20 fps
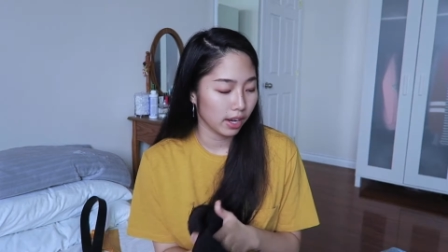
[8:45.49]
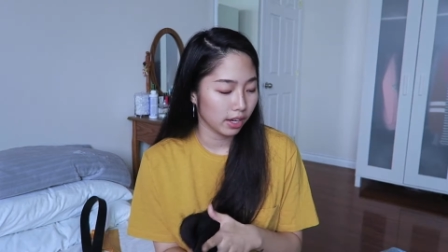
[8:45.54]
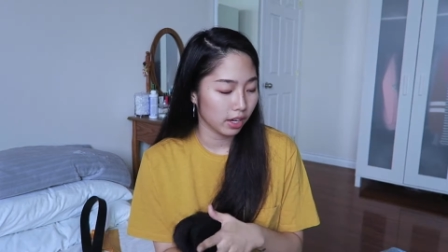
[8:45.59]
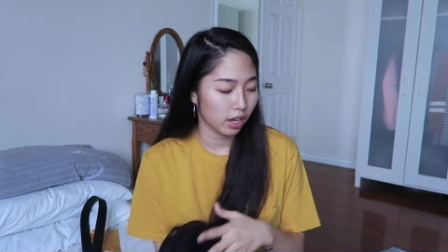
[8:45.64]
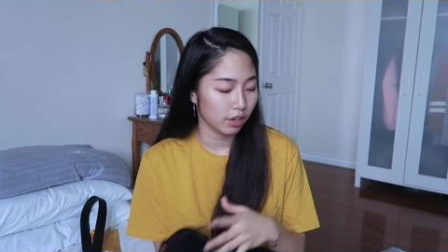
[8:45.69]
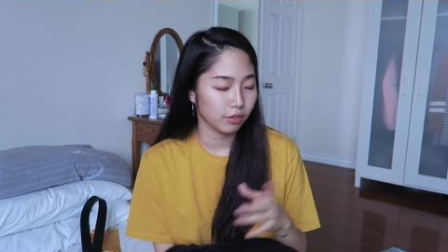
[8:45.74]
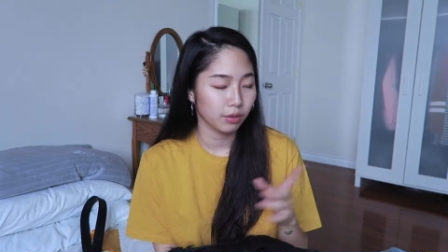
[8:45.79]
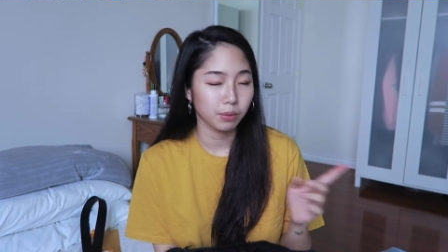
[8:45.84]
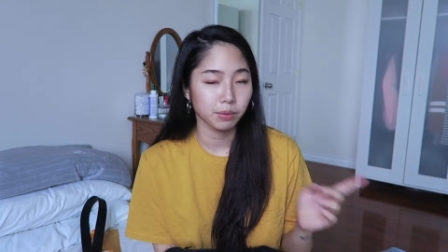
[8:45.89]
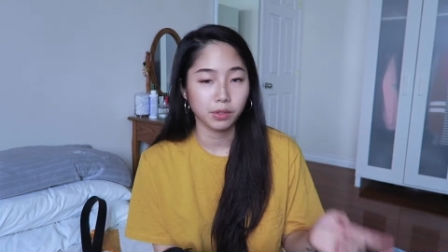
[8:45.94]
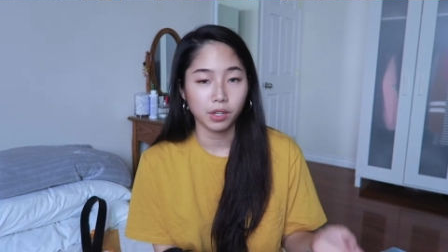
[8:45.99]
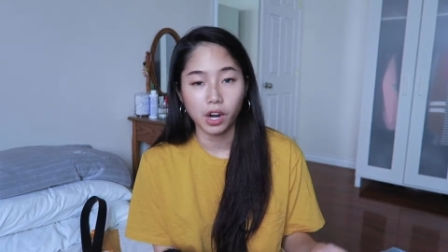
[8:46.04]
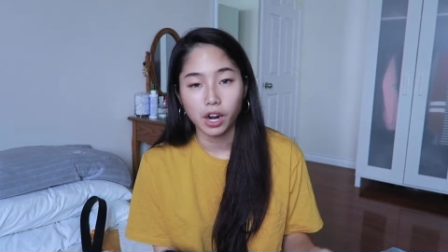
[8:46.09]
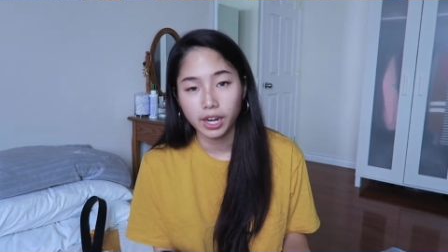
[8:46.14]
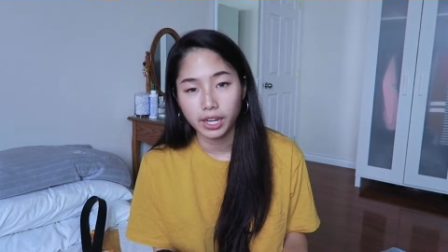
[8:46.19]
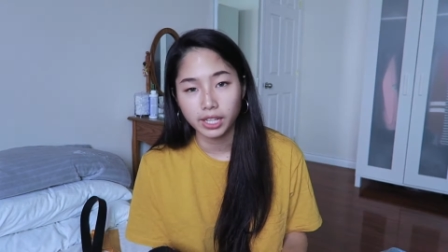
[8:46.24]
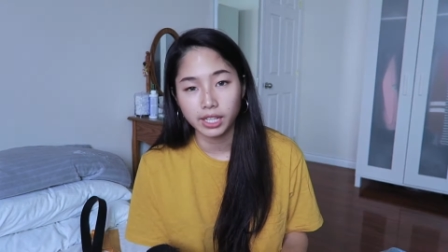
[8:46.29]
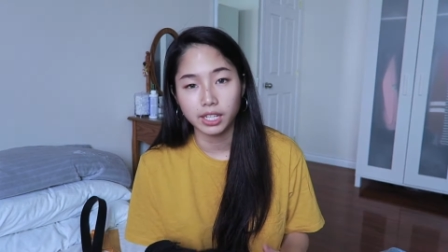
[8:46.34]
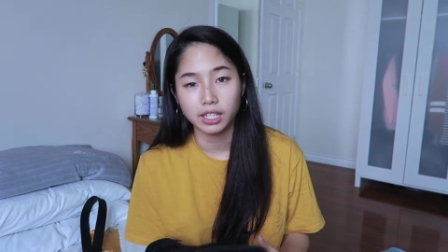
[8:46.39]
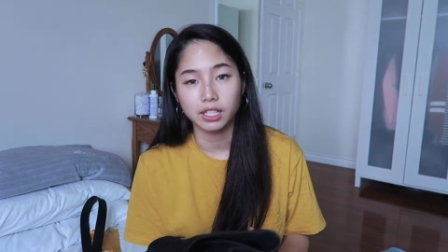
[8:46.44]
I got from
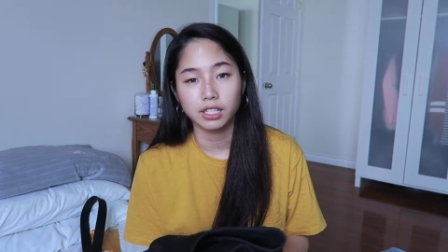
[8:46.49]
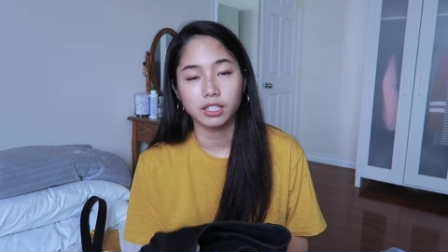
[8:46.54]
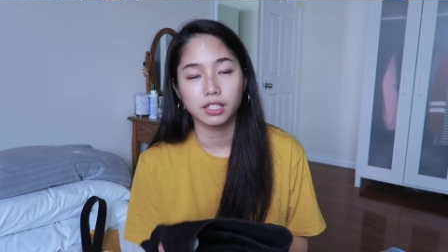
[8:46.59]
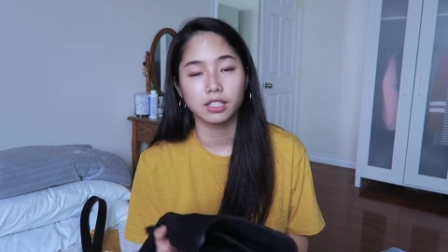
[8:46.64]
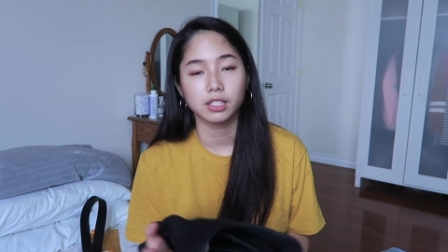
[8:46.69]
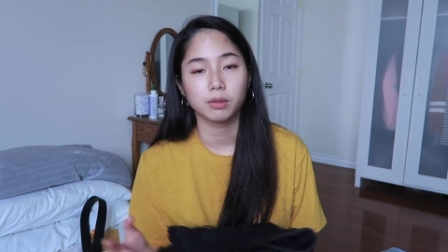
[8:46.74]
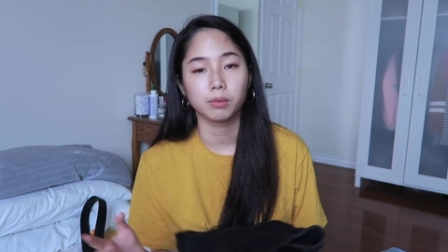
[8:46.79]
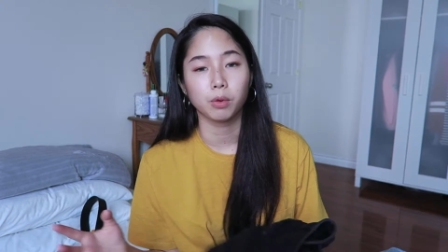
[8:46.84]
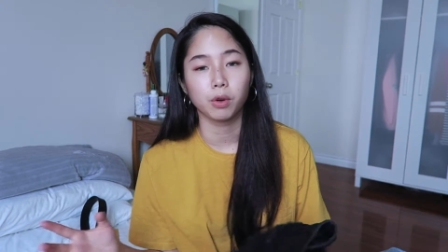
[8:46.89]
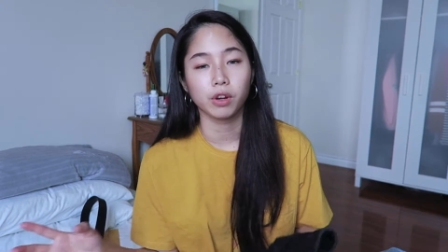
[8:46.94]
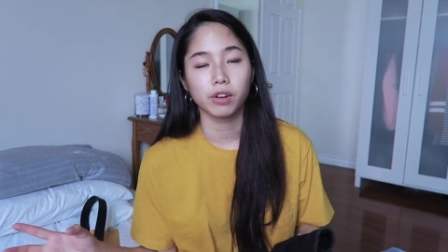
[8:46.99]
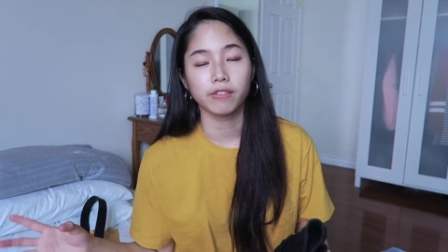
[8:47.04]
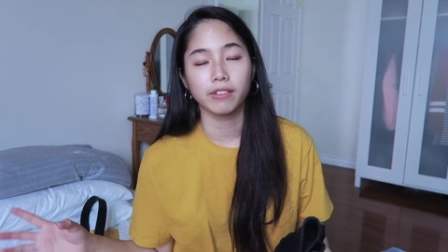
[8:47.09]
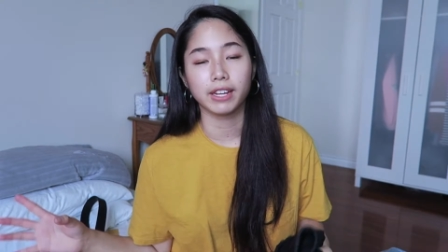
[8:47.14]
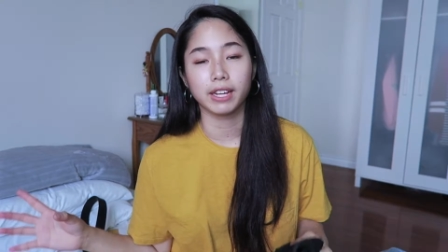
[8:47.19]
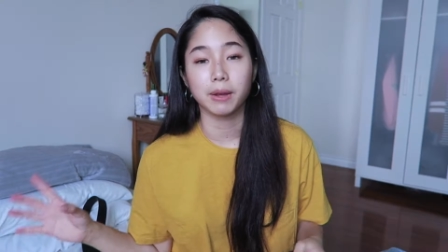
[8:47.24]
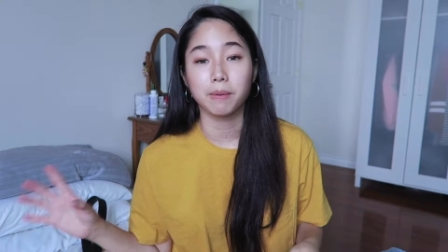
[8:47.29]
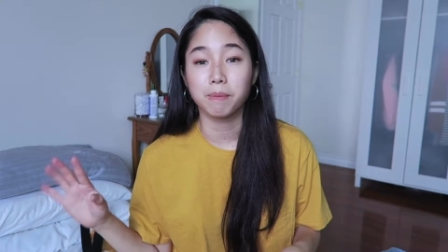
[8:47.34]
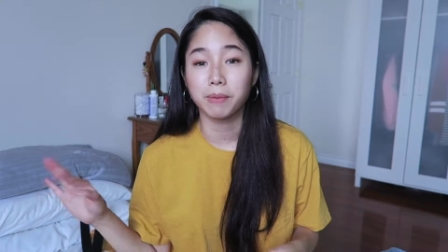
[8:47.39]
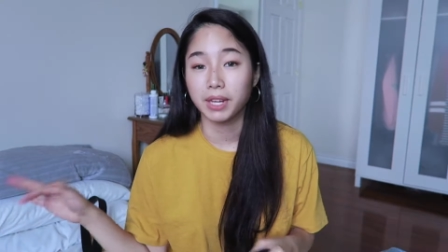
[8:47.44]
Target is more of
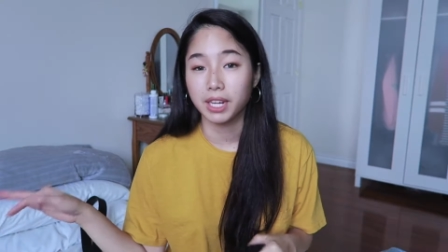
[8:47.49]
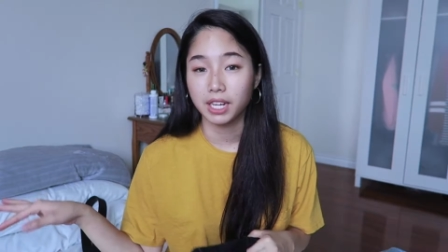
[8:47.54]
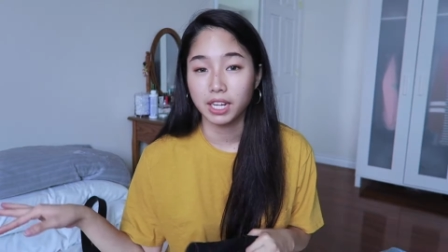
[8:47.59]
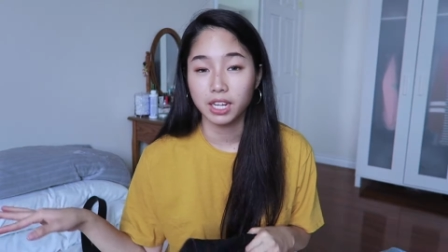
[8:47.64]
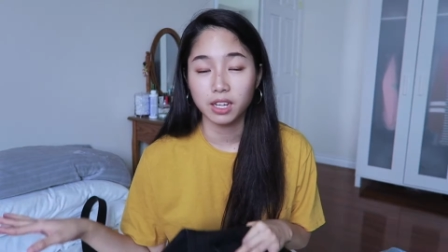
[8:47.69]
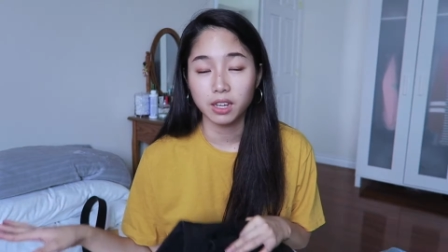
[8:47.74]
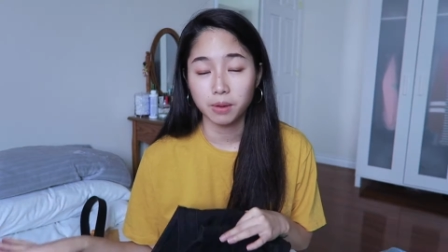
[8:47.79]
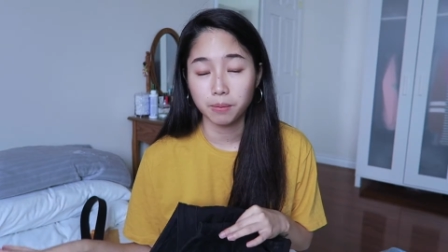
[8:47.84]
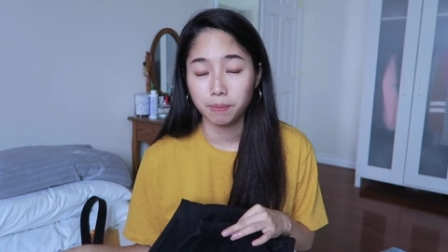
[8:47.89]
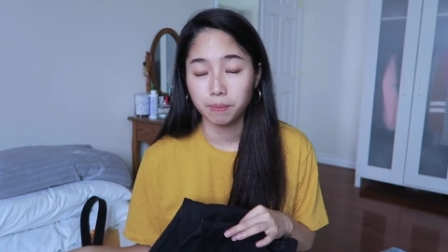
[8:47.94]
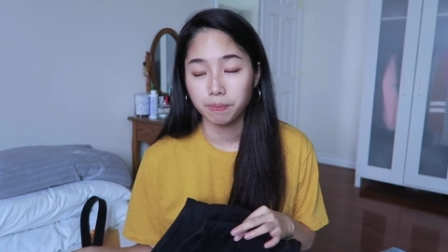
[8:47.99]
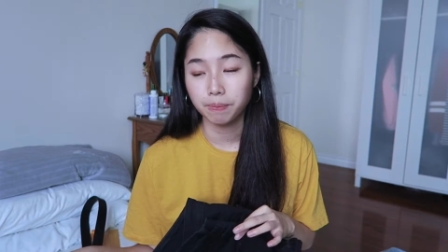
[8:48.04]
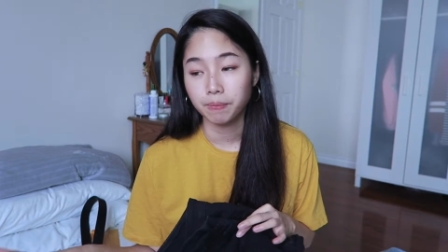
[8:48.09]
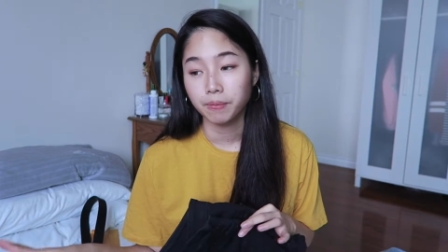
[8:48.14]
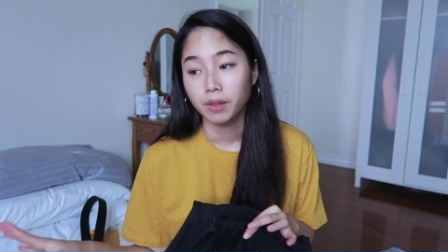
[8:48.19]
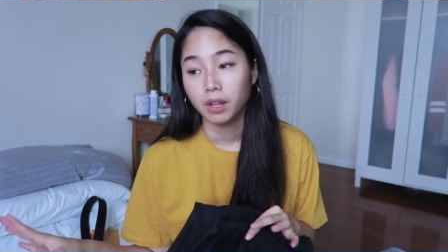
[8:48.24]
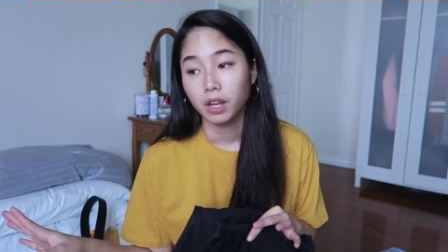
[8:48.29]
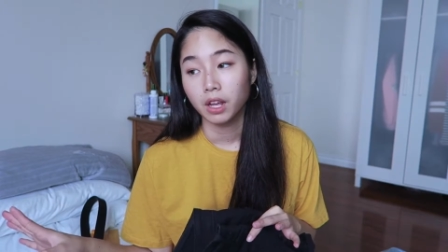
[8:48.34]
like a medium,